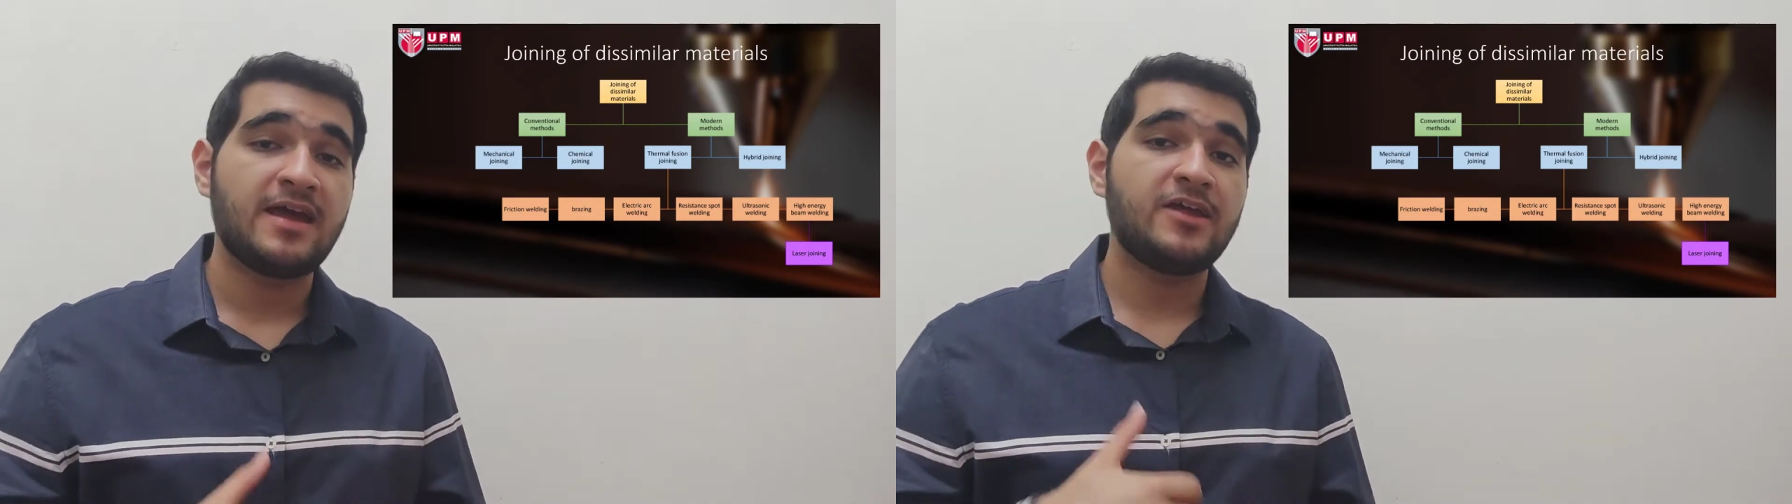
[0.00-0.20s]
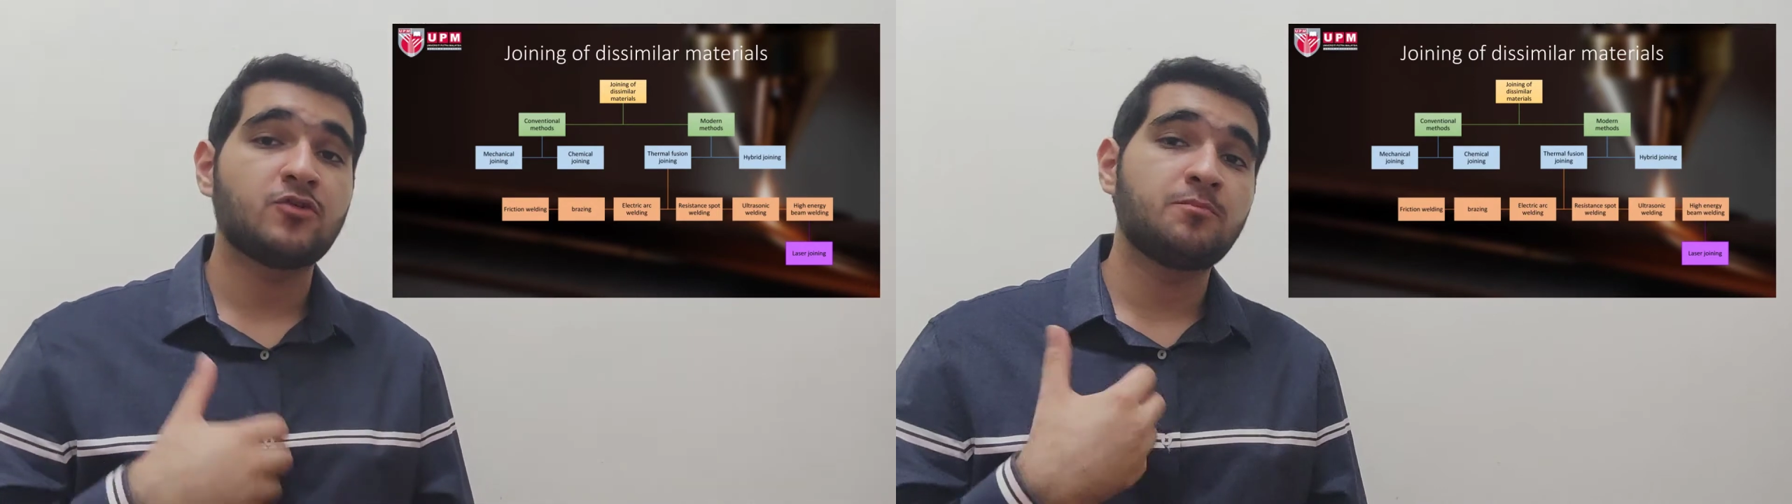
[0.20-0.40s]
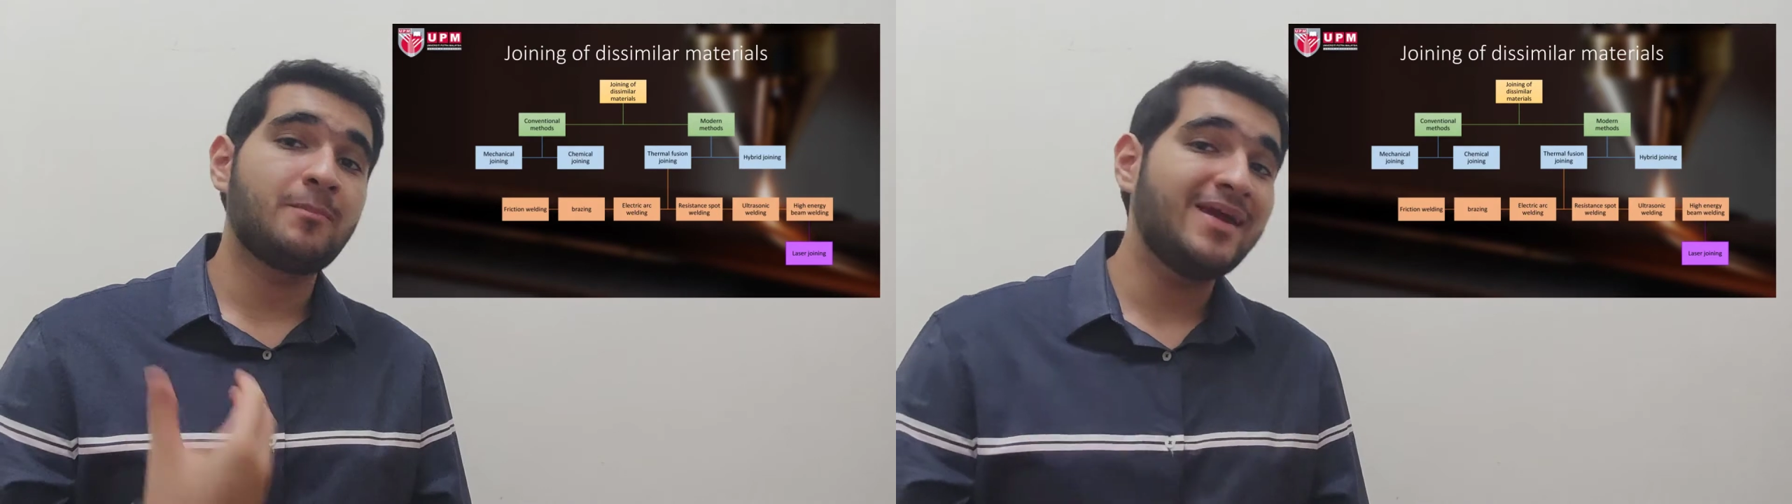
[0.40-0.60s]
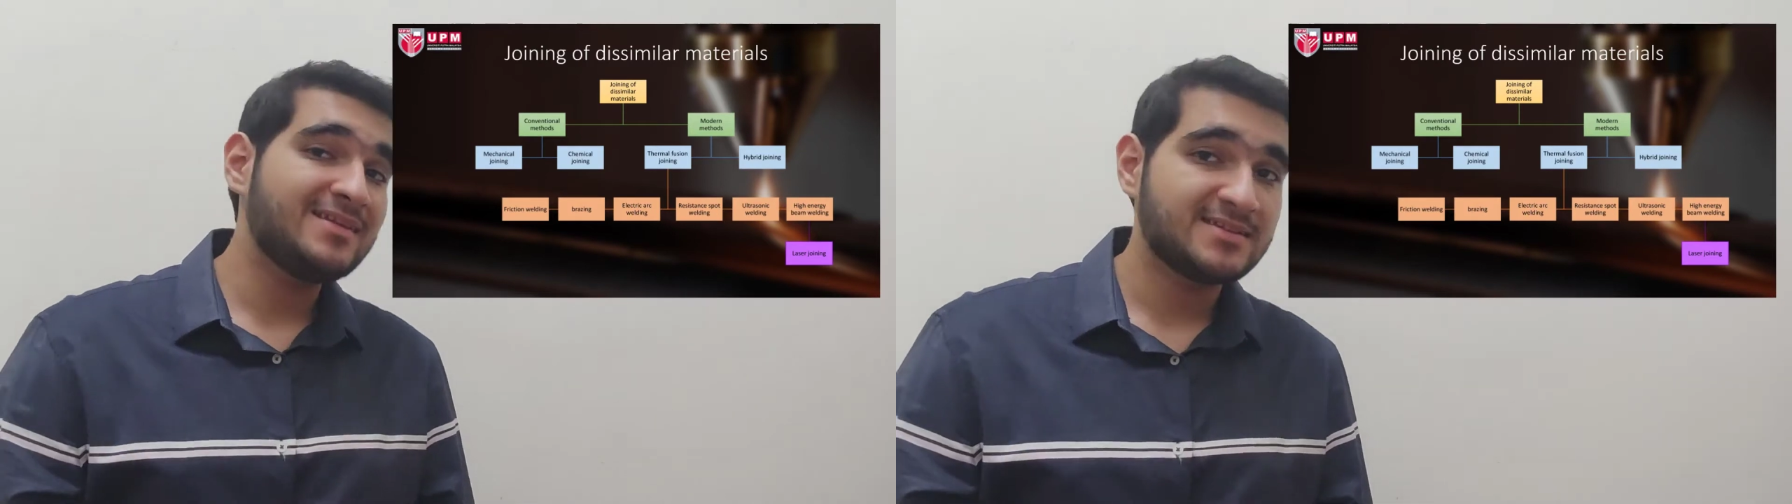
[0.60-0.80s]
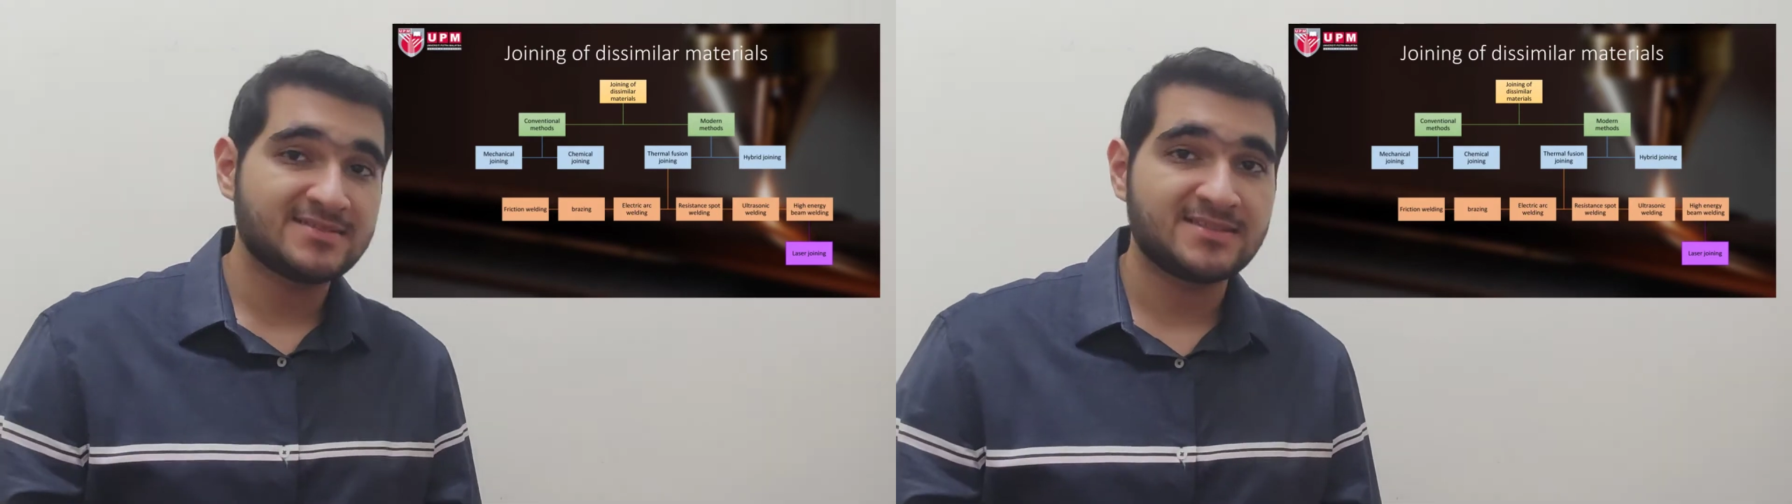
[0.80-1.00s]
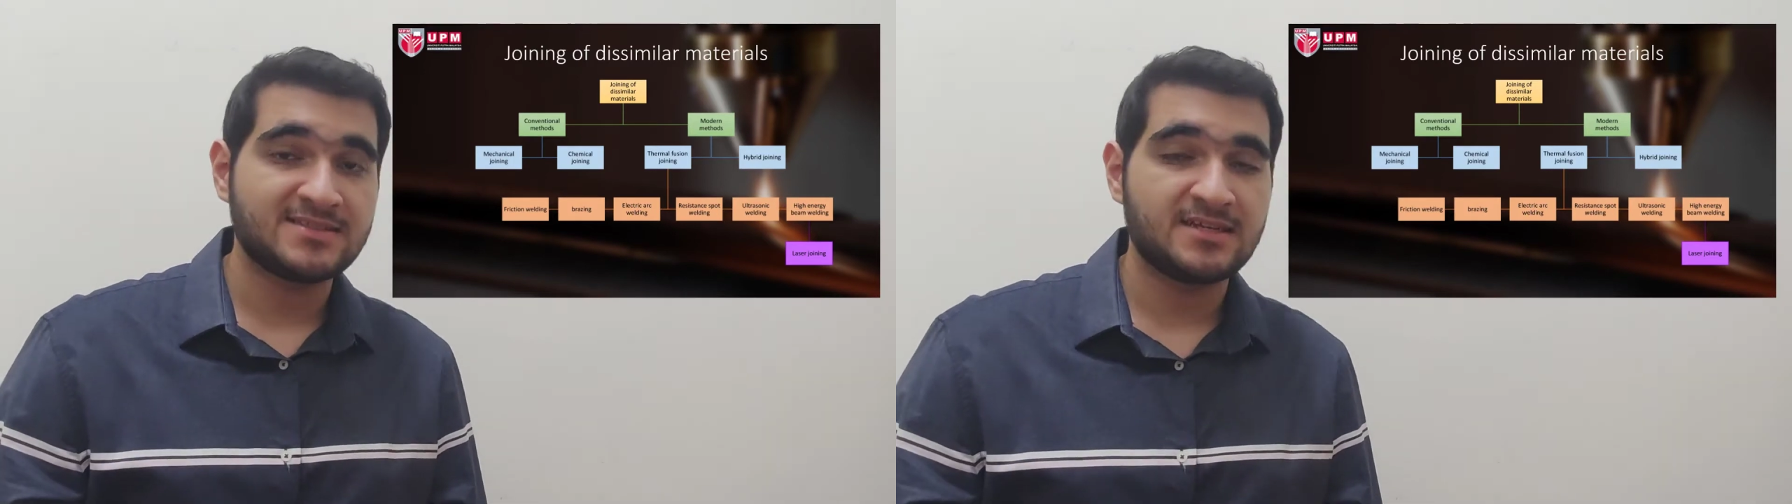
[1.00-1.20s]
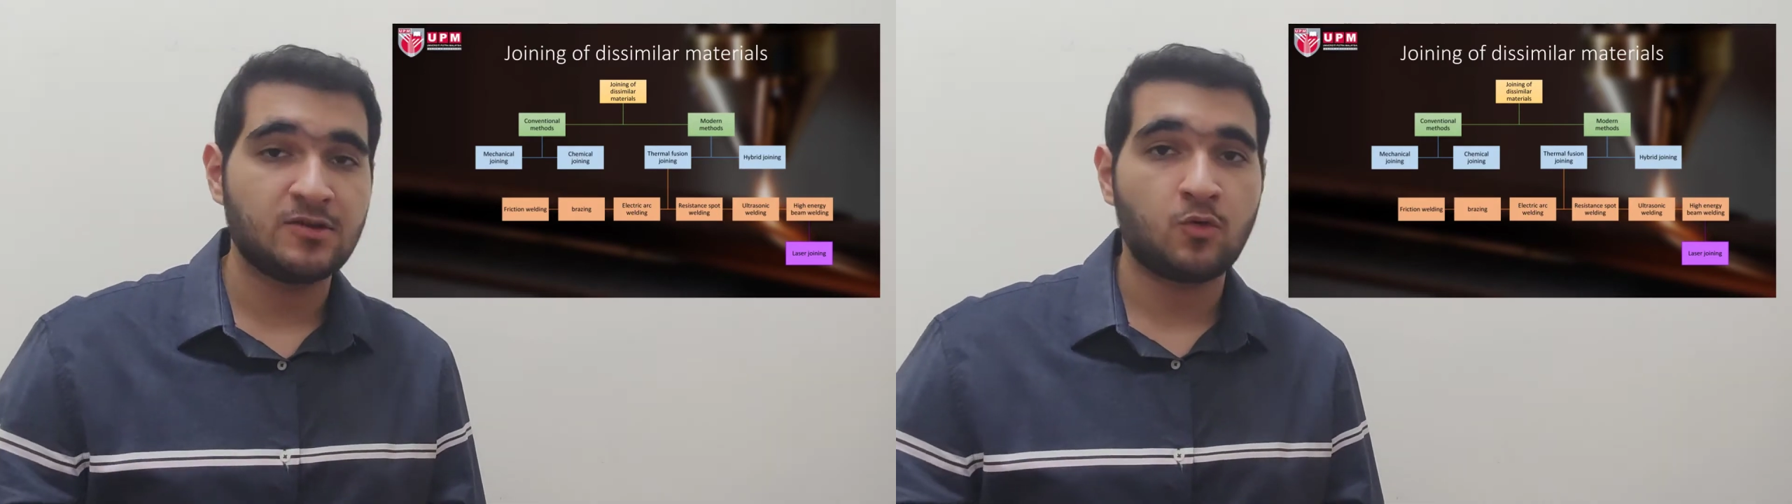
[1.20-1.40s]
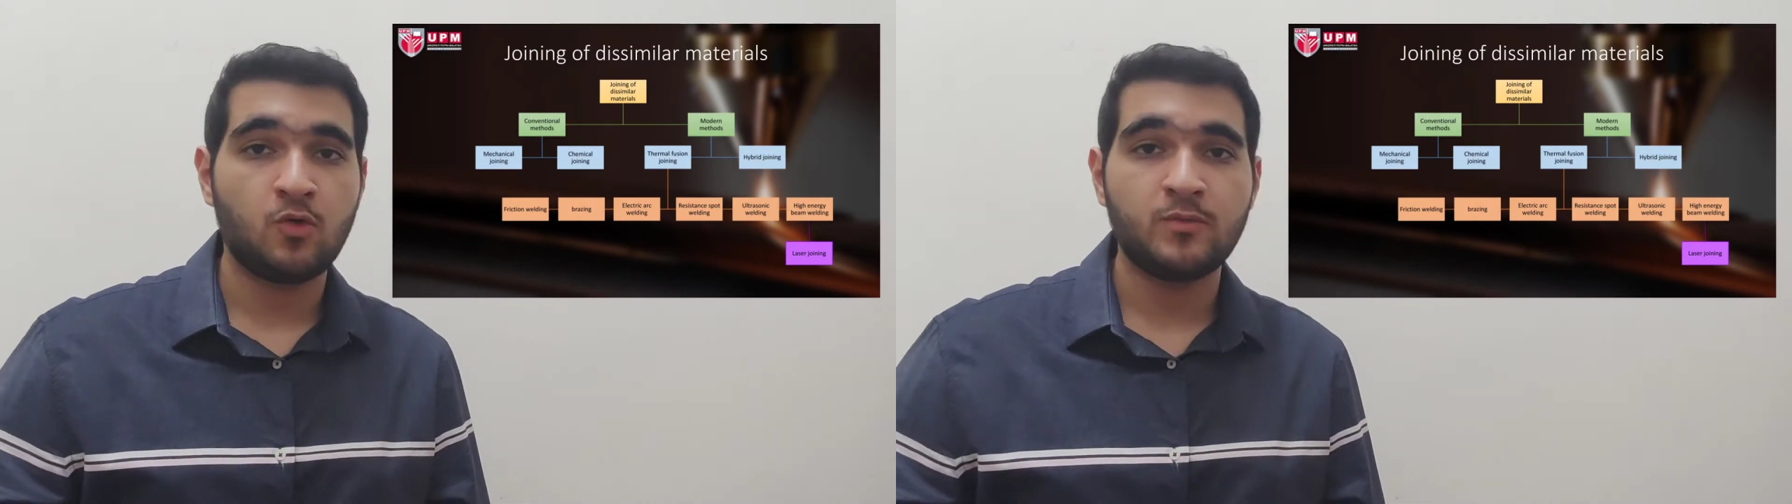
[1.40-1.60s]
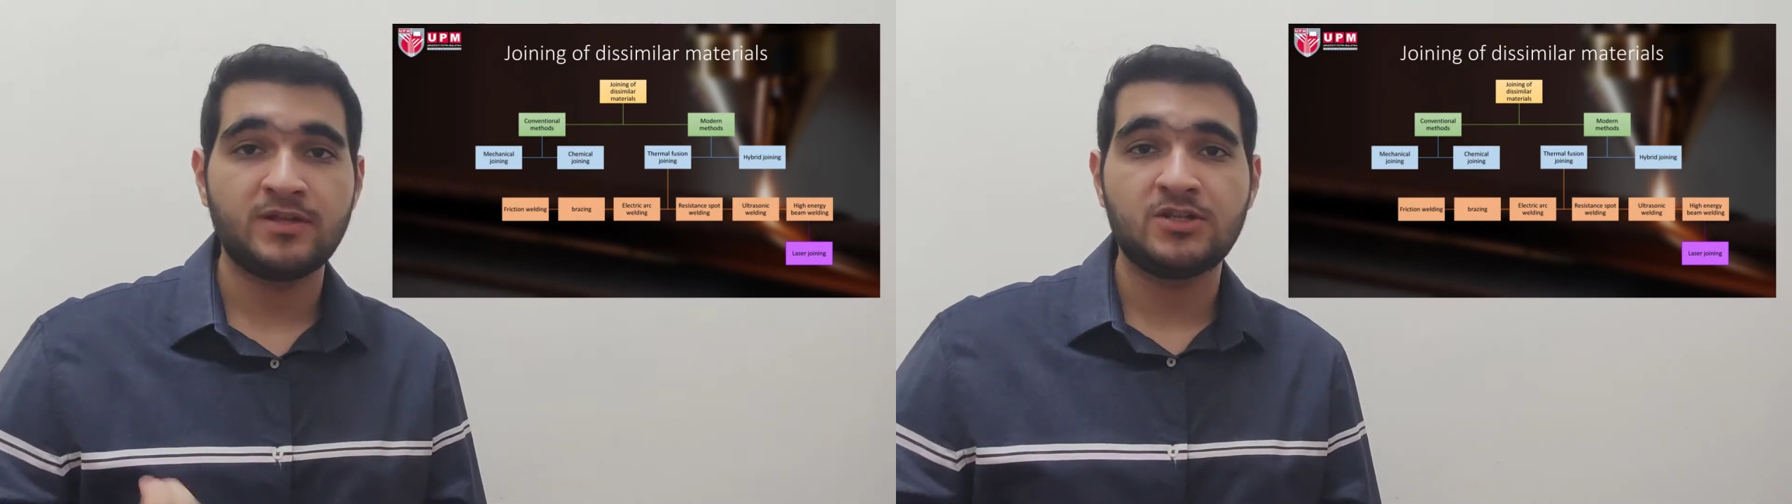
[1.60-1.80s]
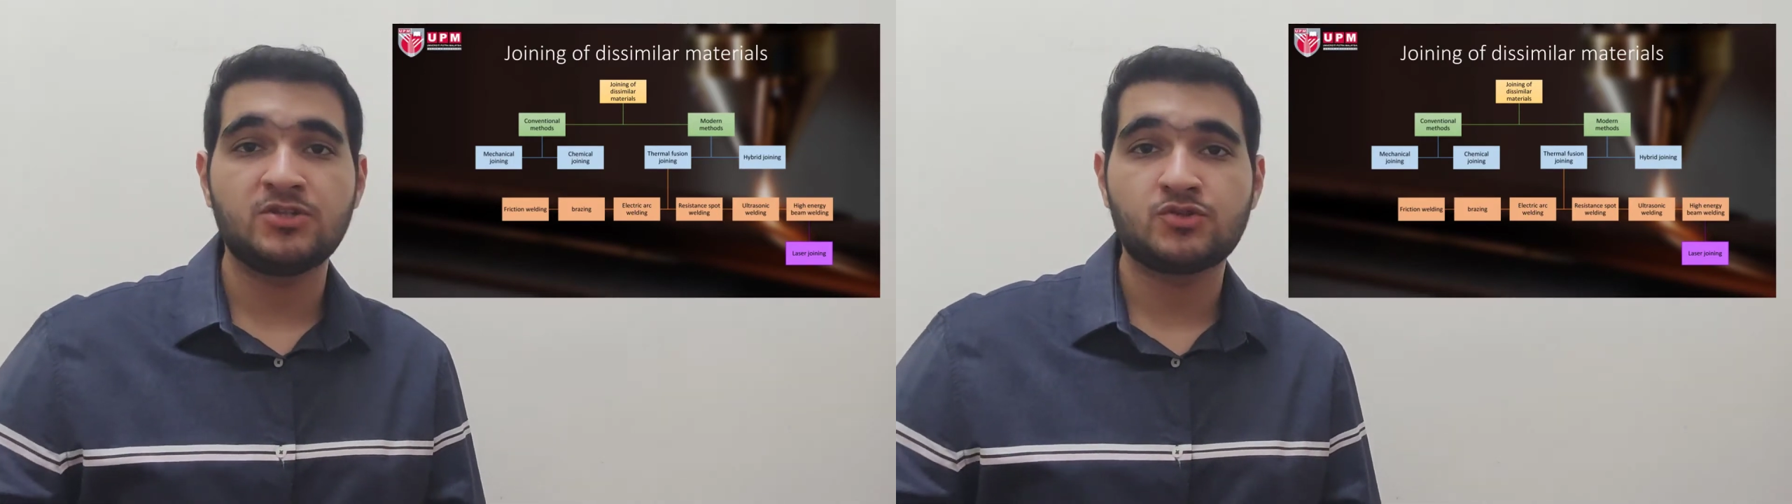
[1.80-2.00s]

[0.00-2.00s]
either maintenance is needed or we need